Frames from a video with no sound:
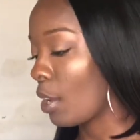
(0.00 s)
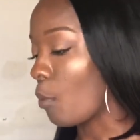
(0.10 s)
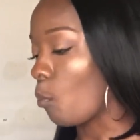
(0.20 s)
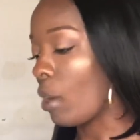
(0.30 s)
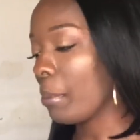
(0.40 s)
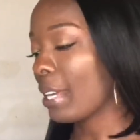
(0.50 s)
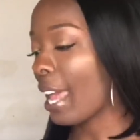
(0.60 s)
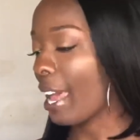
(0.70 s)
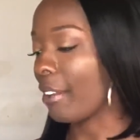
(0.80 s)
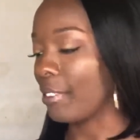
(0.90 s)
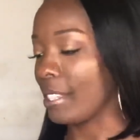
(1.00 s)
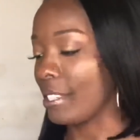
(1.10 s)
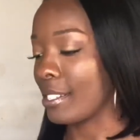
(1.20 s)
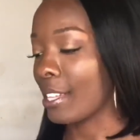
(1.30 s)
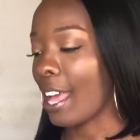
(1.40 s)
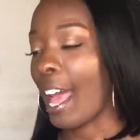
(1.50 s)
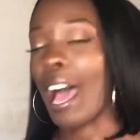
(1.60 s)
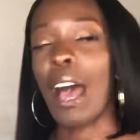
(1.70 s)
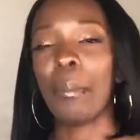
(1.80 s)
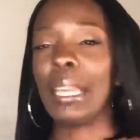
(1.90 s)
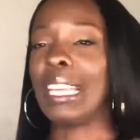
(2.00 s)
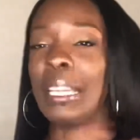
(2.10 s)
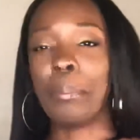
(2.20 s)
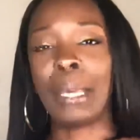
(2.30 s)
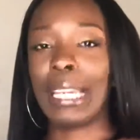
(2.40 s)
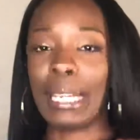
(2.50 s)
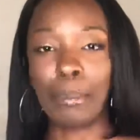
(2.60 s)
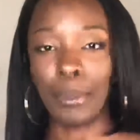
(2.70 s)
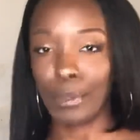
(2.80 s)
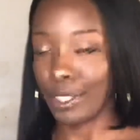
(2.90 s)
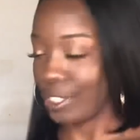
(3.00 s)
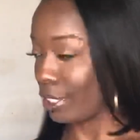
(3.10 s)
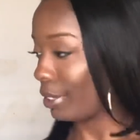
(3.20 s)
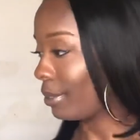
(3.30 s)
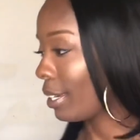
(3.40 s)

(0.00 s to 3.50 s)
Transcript: Women have this I'm independent bullshit.